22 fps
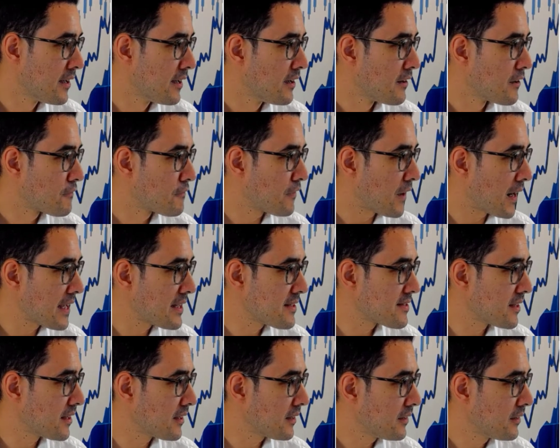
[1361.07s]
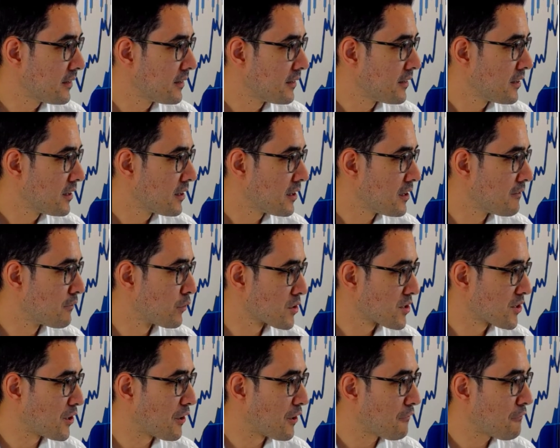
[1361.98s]
Pfizer. You've
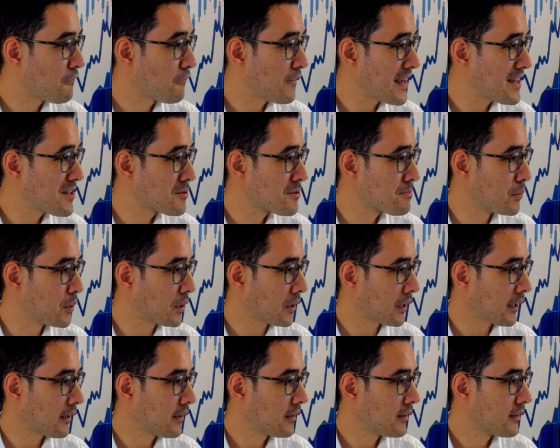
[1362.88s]
also got Facebook,